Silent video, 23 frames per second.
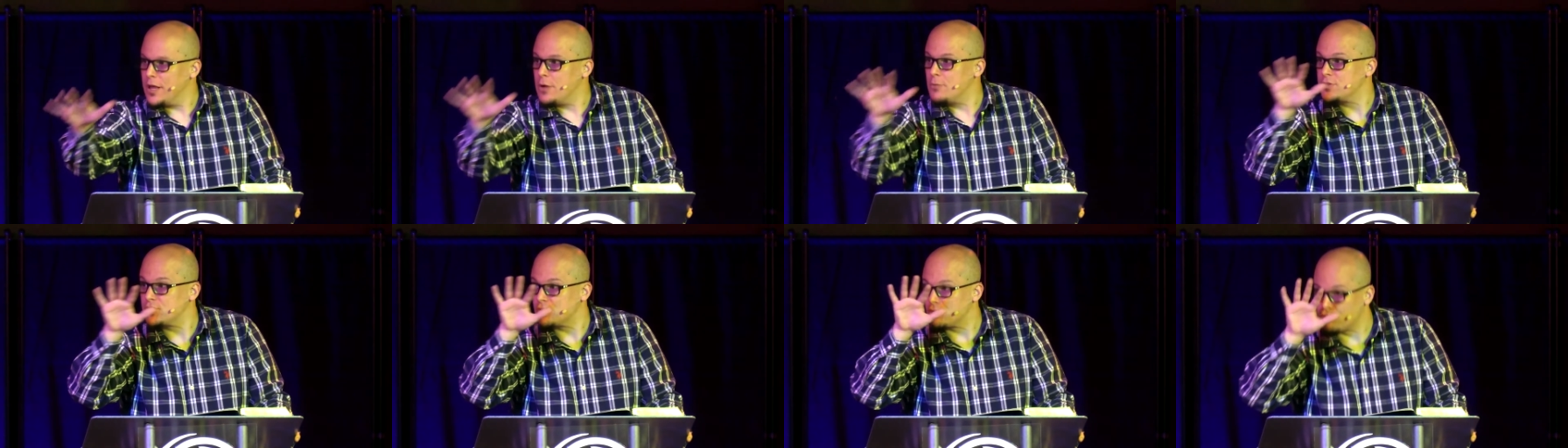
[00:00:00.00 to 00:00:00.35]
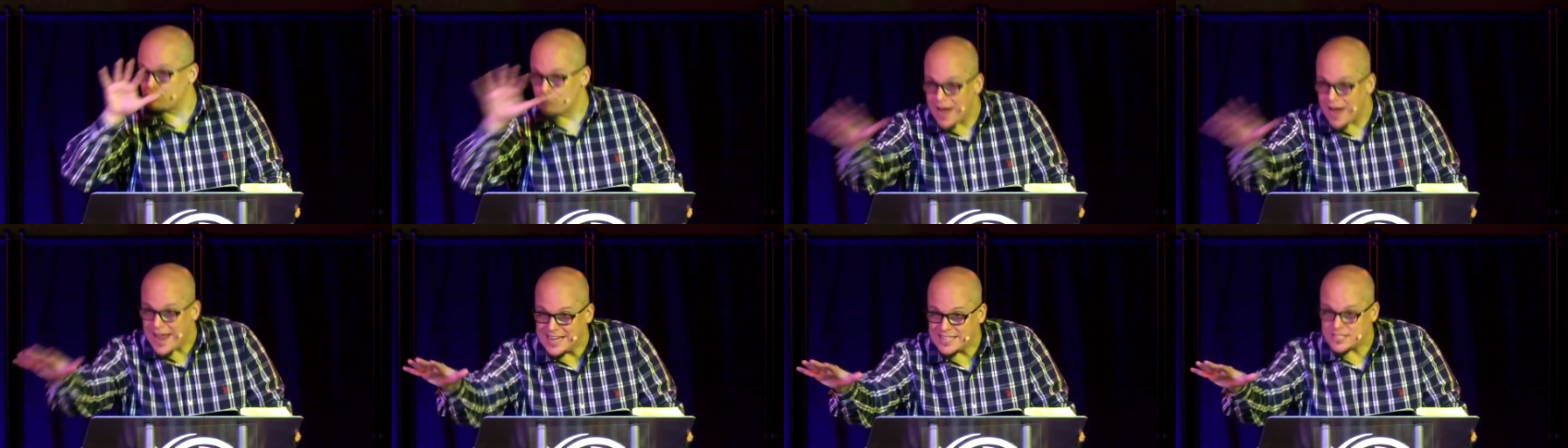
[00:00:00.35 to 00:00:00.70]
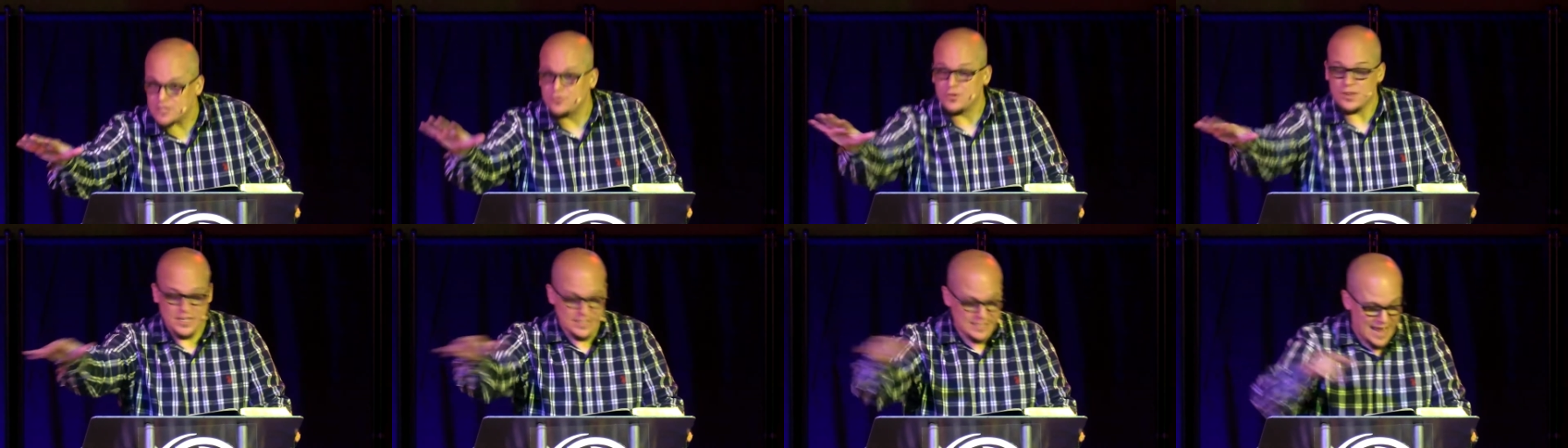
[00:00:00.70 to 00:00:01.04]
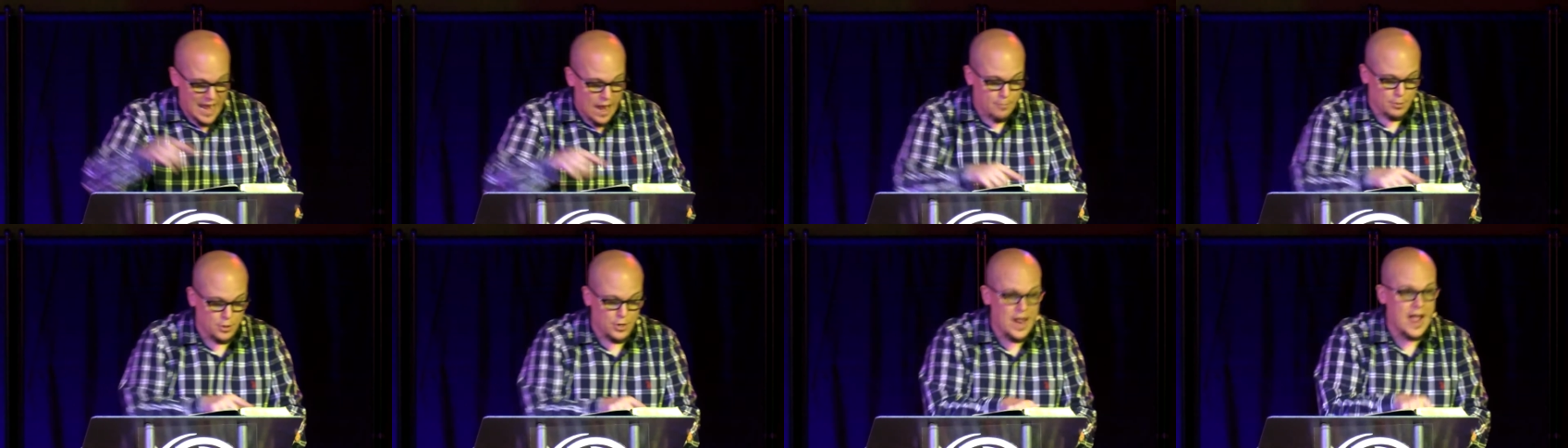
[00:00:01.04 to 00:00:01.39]
it was right for the
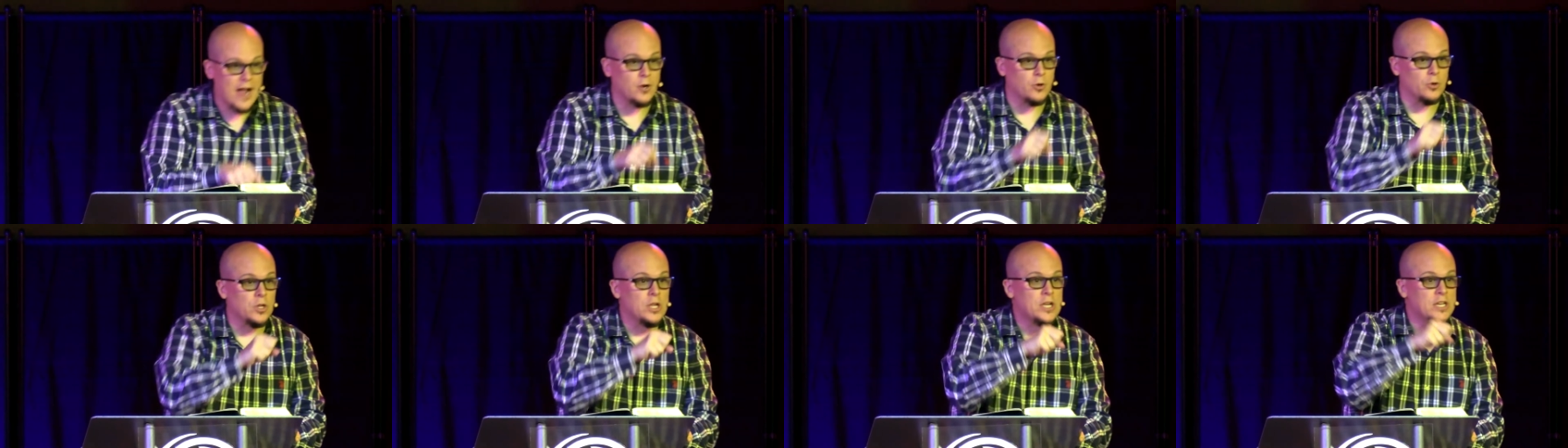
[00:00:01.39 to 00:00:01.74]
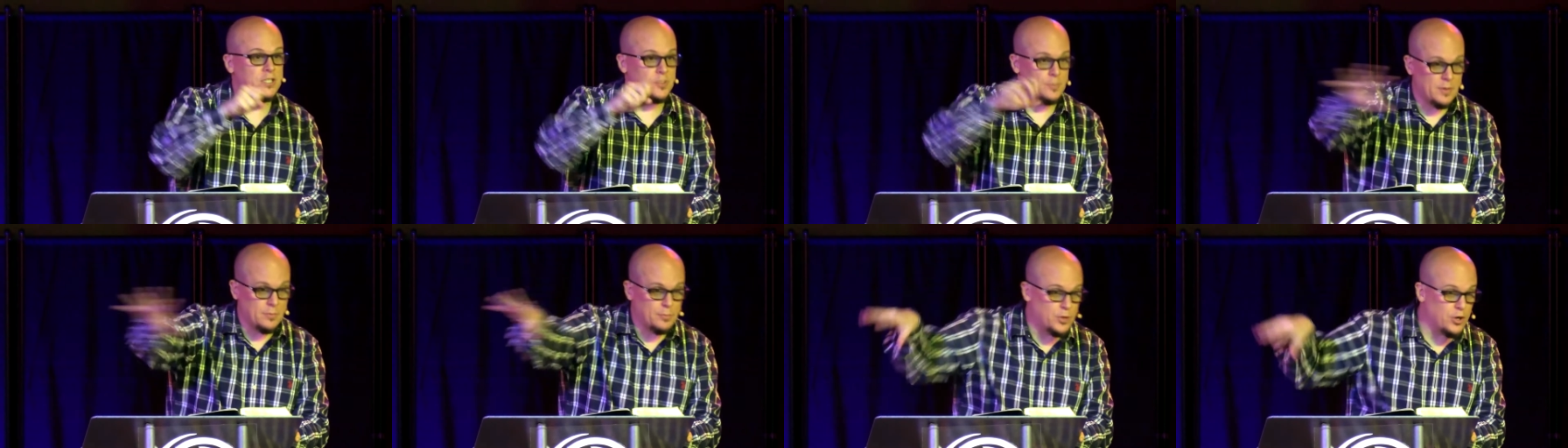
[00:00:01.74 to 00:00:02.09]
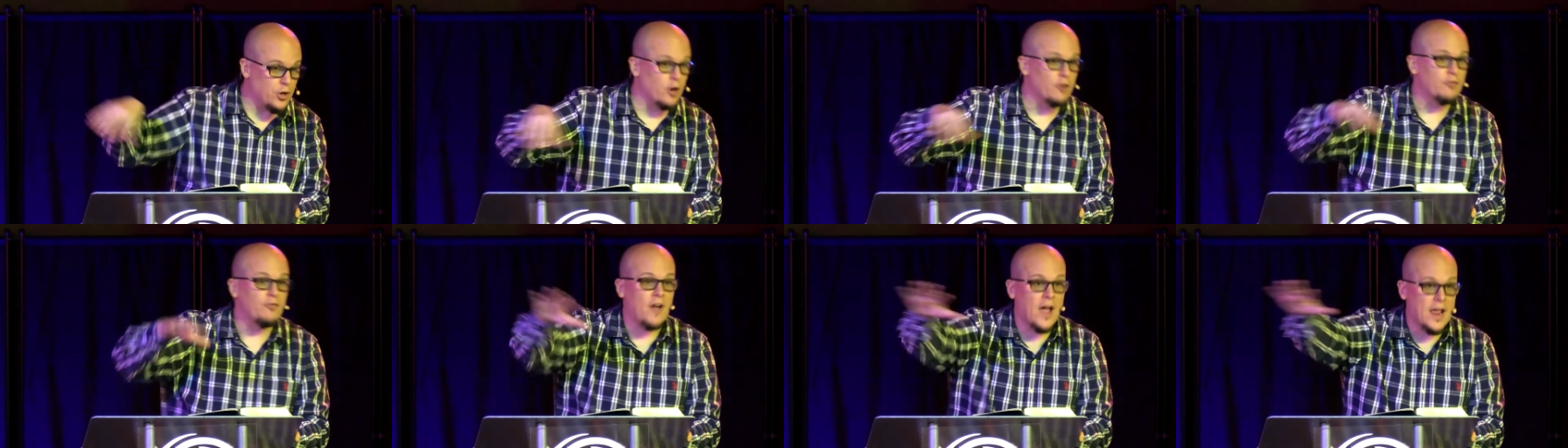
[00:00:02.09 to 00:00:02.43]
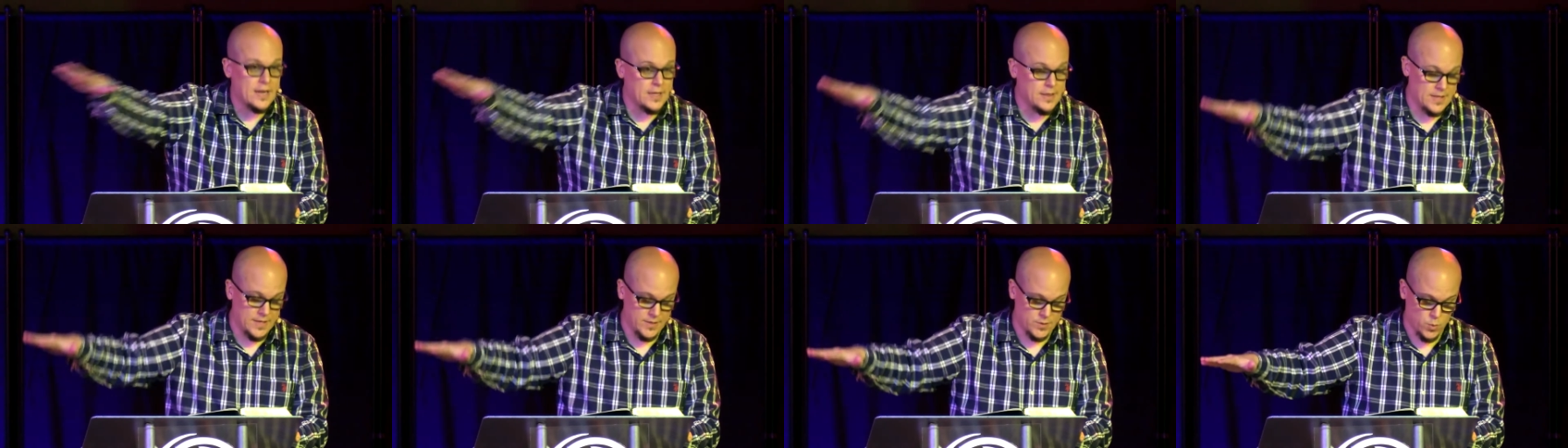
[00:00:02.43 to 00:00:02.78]
tabernacle to be purified
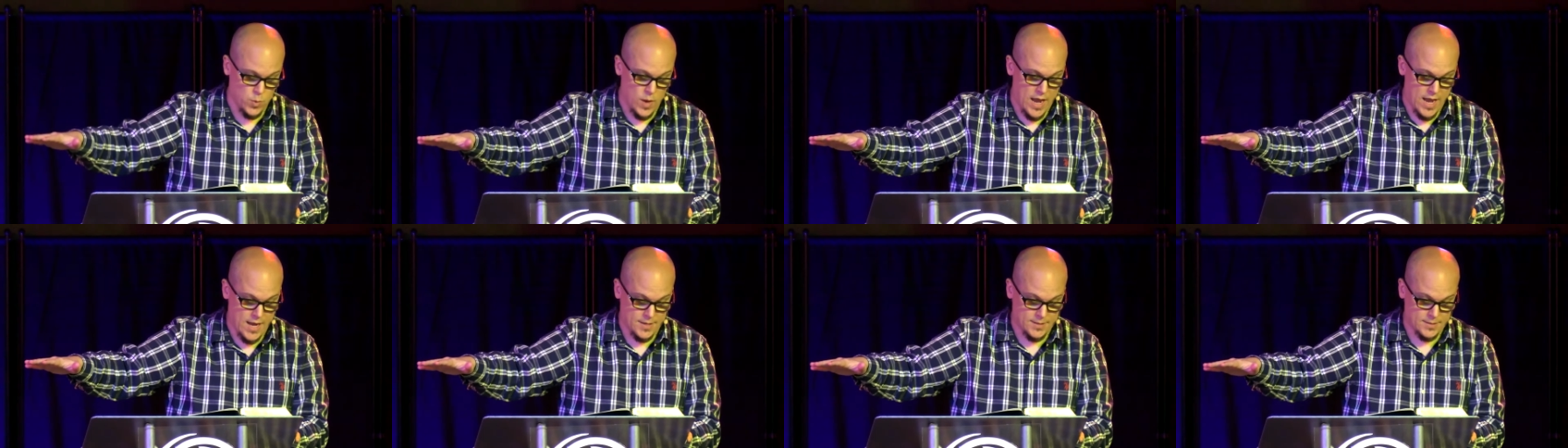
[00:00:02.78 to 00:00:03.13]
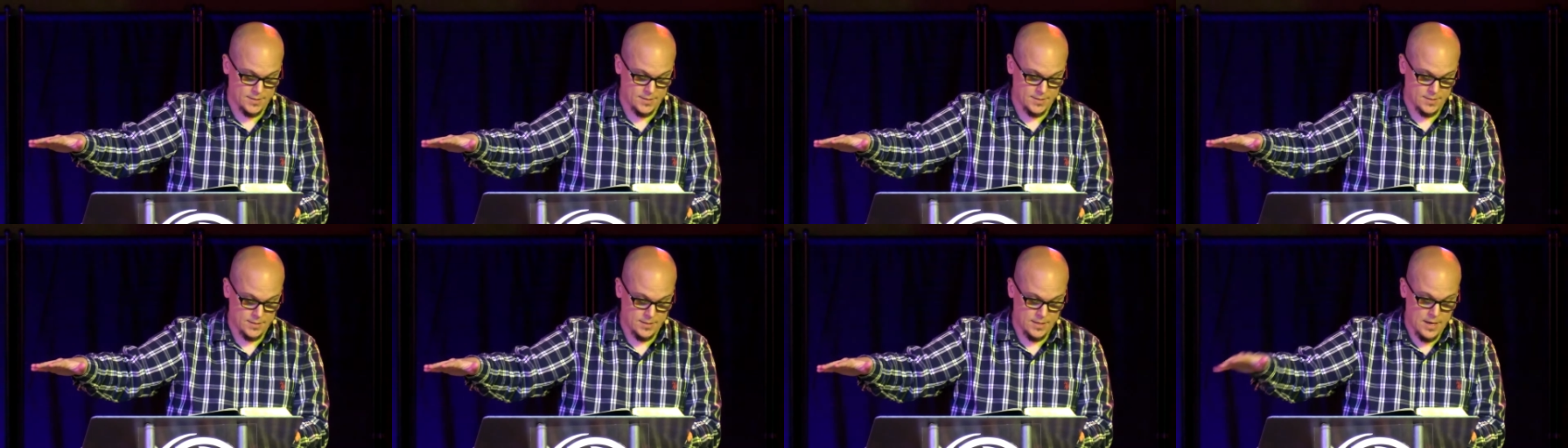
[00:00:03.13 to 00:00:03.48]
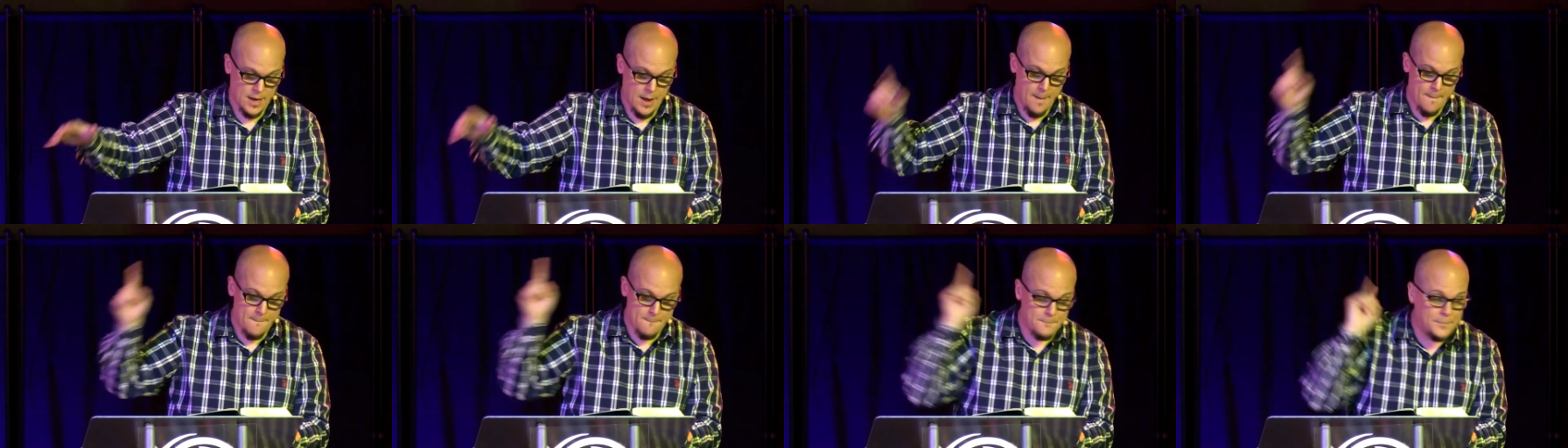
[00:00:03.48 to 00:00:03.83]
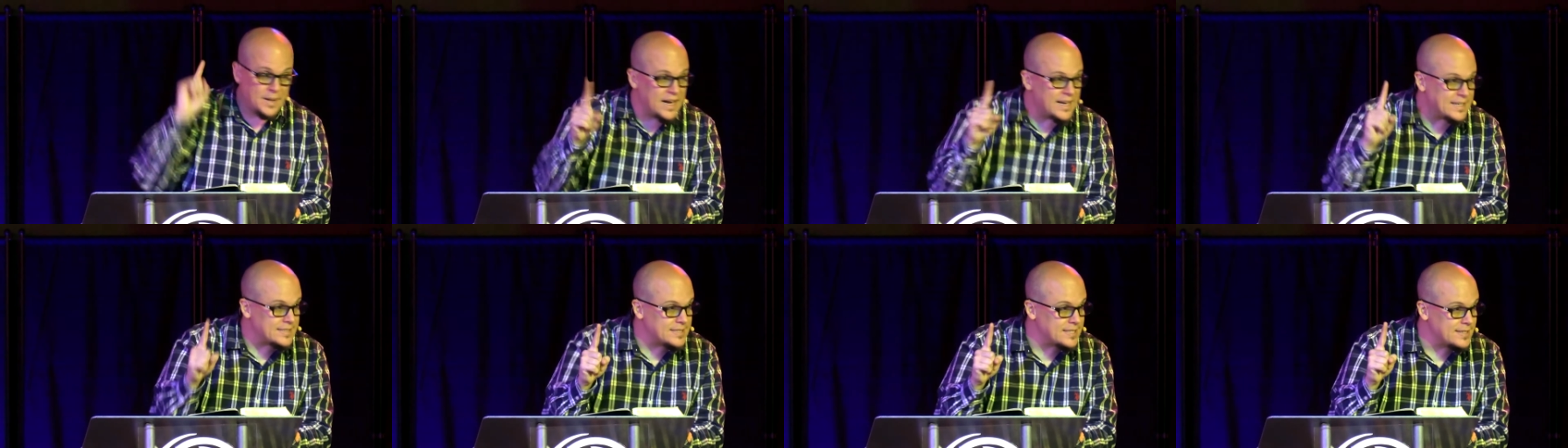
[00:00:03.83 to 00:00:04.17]
in these ways.
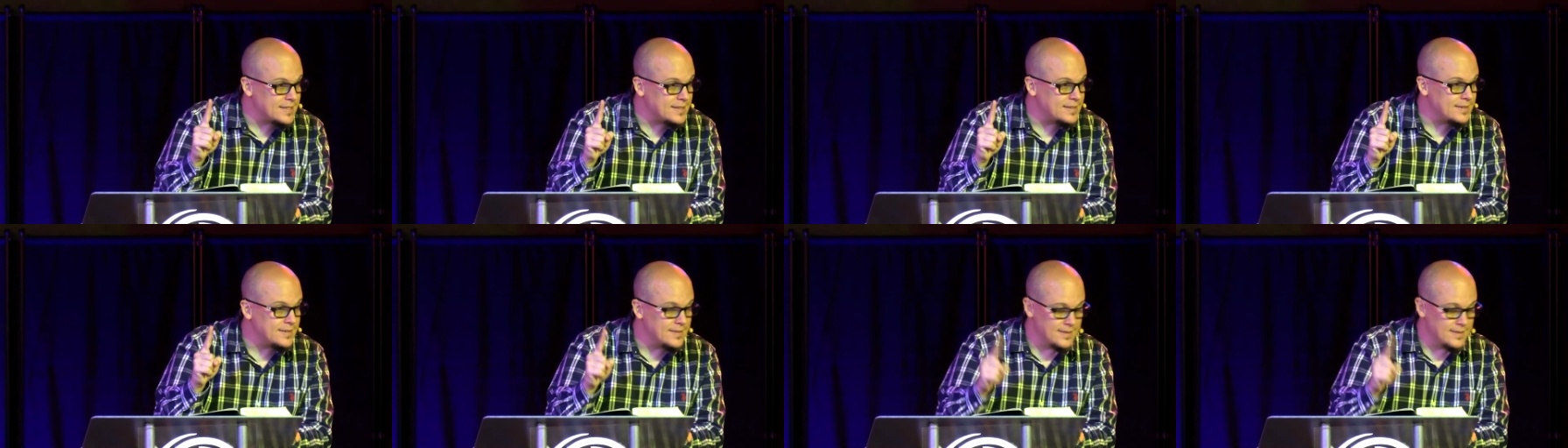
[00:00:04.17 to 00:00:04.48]
But